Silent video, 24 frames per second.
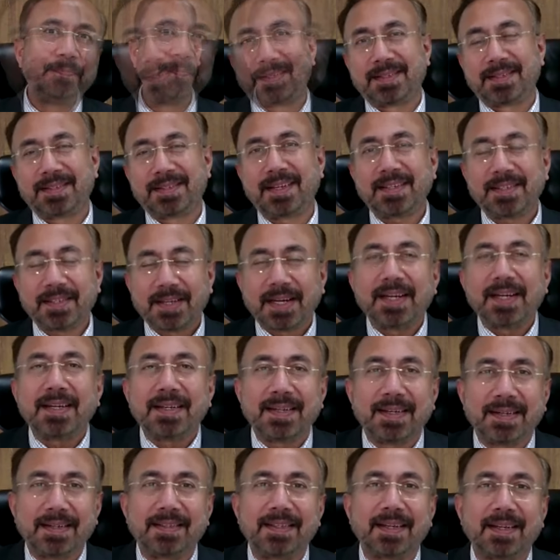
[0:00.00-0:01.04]
such
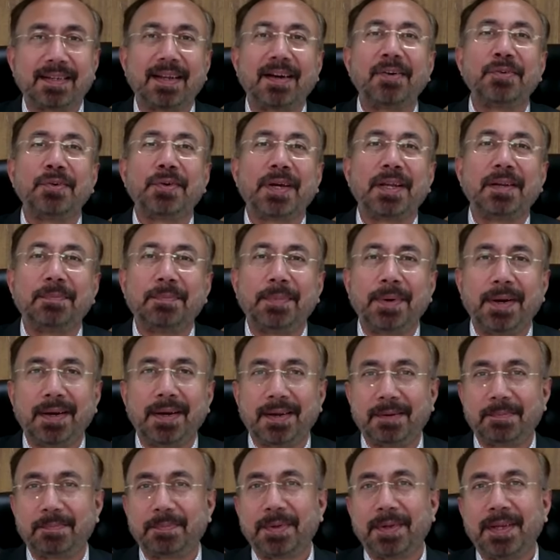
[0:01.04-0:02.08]
content that how you can build up.